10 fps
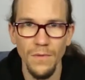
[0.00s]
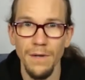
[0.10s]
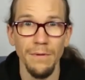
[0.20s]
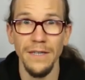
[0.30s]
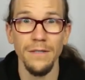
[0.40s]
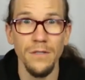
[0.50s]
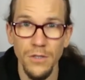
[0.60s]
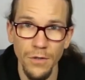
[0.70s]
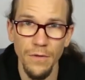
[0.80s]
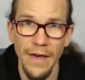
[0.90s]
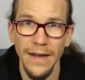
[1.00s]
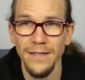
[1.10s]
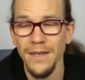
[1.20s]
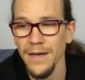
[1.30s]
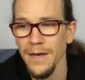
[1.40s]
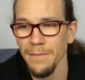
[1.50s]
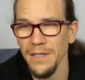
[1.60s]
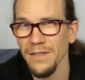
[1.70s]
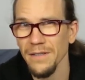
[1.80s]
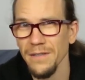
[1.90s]
please do that.
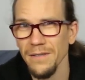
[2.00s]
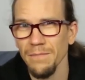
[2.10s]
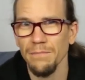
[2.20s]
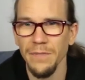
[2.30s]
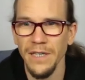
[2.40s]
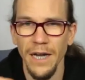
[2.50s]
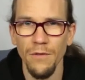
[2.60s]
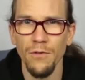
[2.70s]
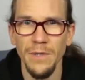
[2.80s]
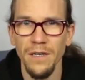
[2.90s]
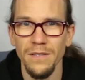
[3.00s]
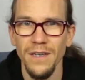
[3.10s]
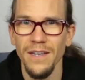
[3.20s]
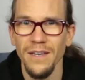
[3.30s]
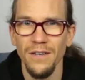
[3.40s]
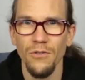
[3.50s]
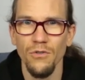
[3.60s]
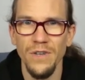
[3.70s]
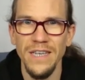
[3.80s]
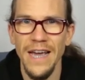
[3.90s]
But be careful, because
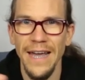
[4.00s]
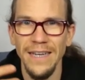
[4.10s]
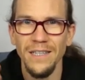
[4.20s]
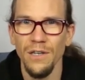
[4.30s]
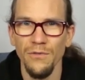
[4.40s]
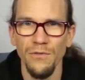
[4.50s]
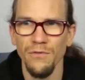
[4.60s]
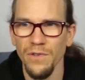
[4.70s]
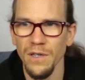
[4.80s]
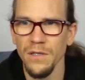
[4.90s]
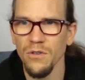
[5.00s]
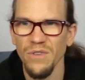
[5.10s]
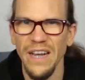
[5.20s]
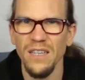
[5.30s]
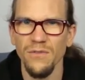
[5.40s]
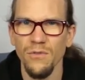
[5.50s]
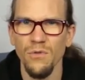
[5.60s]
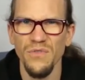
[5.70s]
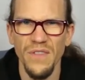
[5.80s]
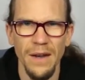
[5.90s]
creative fills, creative
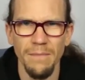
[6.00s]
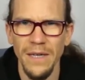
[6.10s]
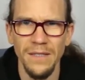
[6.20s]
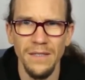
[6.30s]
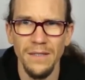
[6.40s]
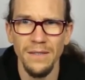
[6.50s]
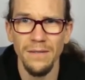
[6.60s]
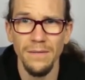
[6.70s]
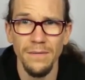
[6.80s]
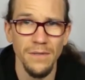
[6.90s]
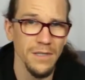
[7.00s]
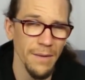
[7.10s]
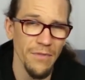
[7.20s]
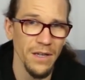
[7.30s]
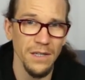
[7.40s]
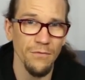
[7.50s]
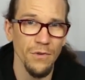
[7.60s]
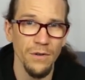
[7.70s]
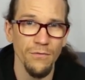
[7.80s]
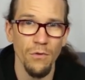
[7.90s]
grooves, that means something
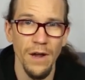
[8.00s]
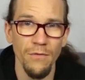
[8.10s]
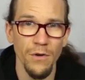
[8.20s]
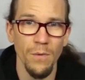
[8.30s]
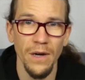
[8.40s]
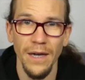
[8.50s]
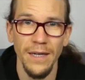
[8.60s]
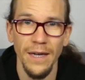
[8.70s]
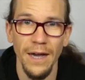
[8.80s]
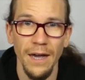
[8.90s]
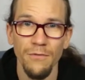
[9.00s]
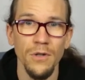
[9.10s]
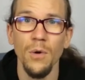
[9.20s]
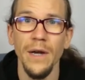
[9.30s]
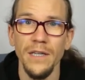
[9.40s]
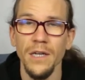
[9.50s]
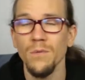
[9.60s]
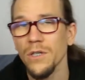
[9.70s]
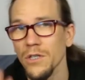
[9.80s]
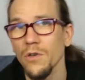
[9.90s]
different for everyone. I have no idea
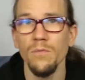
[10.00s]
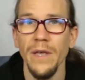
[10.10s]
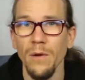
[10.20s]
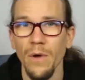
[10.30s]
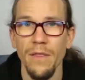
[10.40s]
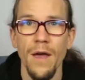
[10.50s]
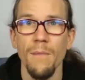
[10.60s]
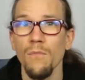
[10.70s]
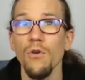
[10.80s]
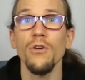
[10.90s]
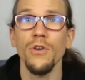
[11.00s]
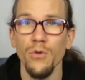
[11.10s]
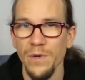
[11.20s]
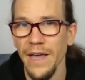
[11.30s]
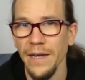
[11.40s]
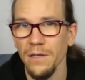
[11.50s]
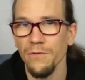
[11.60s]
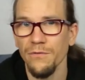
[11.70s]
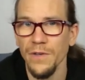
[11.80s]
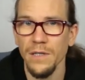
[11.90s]
what you mean with more
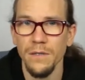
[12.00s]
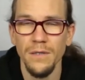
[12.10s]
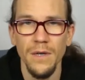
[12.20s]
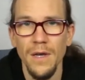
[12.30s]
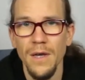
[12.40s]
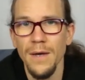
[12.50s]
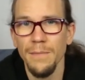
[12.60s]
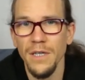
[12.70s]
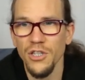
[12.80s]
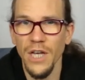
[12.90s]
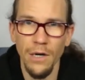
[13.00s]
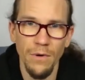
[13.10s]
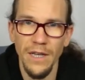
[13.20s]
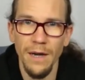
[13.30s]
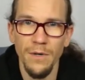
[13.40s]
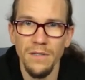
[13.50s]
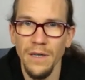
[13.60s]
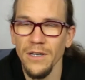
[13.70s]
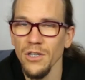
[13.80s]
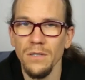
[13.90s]
creative fills. But generally, I would
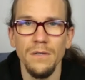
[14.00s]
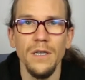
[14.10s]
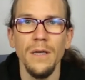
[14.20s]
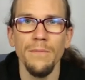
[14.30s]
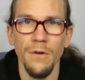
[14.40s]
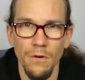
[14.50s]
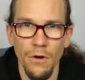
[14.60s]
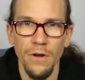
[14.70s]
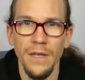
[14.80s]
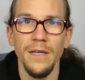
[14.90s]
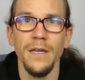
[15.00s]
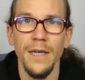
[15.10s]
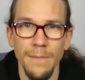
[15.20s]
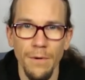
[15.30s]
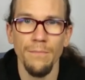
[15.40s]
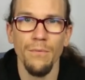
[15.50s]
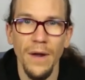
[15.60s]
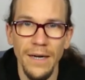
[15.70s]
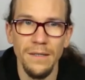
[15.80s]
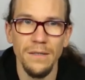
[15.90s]
say just keep on learning, keep on
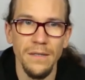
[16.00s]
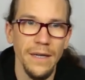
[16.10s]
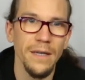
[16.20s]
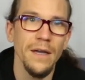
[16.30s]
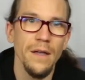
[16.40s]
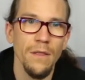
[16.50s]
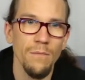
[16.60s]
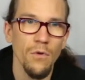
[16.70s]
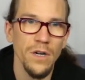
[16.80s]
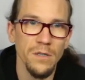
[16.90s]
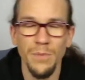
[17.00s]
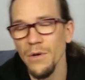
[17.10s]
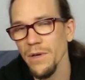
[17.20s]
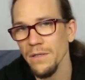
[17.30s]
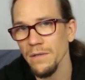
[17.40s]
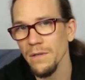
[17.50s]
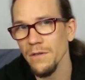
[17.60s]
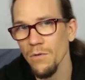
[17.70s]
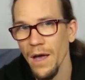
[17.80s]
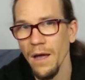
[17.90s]
practicing. The more experience
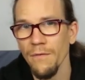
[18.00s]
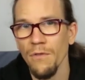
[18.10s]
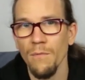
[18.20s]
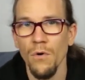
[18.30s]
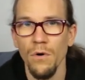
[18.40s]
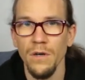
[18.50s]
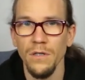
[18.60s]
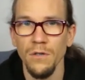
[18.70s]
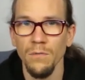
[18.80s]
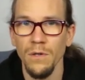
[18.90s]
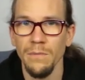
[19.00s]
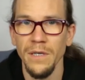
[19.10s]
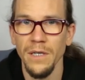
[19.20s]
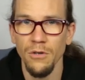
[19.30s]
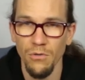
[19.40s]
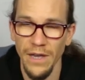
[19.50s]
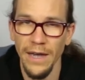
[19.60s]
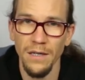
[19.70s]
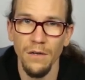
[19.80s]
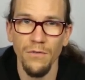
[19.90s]
you have, the more you will be
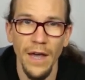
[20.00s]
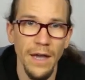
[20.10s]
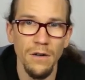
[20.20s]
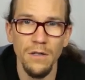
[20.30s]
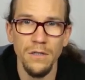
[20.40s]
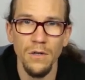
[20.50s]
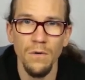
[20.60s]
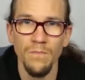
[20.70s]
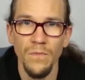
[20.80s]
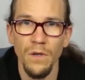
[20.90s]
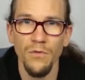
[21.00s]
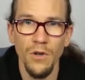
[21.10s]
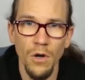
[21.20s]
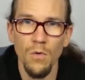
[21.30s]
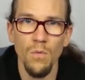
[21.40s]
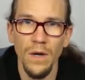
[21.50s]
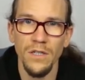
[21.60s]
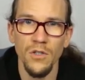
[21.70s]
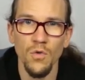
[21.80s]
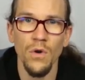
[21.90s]
creative. And also, if you know what
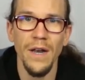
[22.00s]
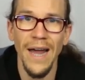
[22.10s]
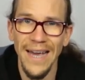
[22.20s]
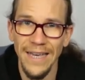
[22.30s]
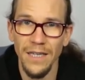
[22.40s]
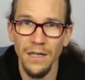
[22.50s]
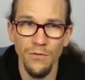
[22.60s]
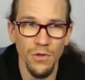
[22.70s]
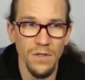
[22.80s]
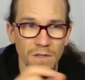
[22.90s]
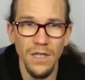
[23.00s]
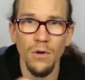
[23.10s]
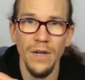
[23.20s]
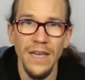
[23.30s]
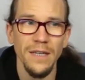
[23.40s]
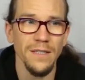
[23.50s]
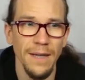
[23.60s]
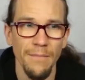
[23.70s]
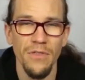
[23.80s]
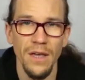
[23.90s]
you like, if you see or hear
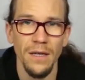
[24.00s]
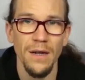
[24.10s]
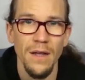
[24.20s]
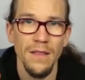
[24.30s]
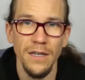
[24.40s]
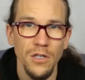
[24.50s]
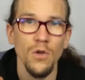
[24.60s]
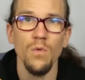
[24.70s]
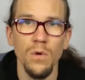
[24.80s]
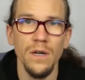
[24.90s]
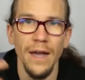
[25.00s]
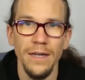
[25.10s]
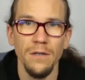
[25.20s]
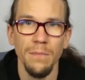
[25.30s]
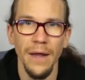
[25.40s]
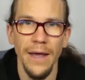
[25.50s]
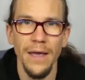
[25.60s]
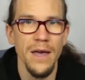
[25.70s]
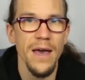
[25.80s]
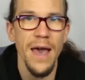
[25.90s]
something that you would like to
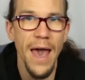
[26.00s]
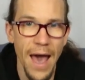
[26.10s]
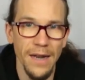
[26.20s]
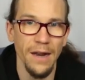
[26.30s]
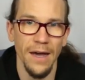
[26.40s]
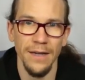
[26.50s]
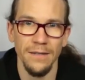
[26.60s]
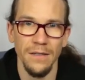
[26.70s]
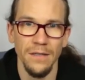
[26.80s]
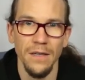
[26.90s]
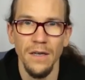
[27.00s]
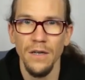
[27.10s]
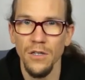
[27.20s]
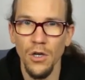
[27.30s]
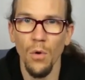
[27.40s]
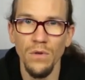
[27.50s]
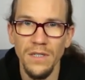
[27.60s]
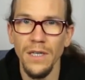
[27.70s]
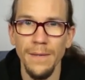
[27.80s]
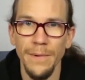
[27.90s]
play, analyze it. Go
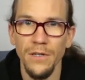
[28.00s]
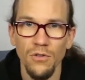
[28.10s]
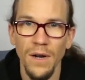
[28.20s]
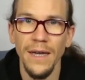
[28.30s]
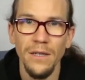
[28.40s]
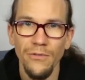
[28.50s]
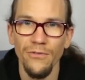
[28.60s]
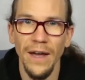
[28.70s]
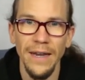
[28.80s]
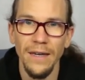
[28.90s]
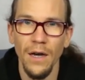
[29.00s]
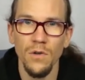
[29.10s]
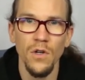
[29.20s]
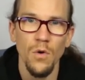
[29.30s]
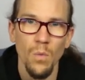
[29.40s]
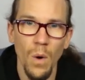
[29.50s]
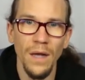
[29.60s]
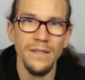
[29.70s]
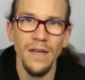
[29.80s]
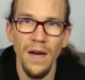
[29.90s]
deep and try to find out
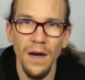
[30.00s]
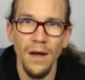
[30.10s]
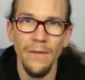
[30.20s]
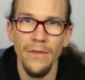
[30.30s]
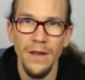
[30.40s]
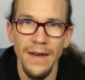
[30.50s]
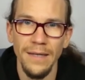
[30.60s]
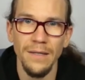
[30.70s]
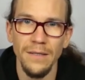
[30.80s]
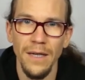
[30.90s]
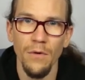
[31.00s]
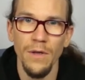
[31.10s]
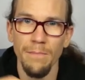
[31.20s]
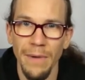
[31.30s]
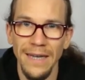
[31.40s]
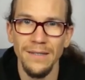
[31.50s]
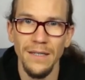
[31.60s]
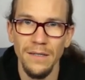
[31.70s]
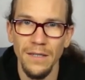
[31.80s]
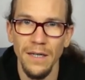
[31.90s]
what are the necessary
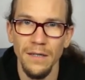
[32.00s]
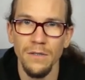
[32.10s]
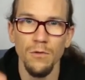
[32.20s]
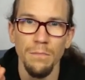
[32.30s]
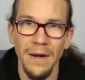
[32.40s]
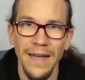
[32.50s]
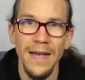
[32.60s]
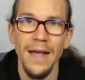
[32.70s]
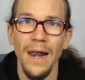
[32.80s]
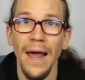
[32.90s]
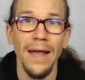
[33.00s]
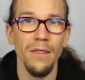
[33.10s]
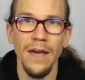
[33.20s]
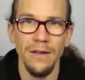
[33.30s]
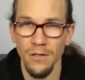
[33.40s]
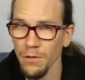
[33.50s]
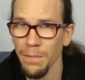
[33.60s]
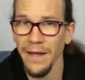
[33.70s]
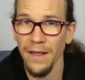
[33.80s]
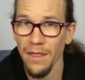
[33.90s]
basic skills to play like that. Not to
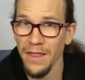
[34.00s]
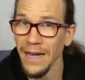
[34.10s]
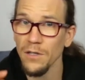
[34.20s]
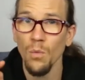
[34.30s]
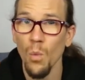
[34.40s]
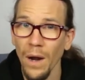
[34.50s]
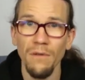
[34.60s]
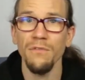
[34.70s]
play that one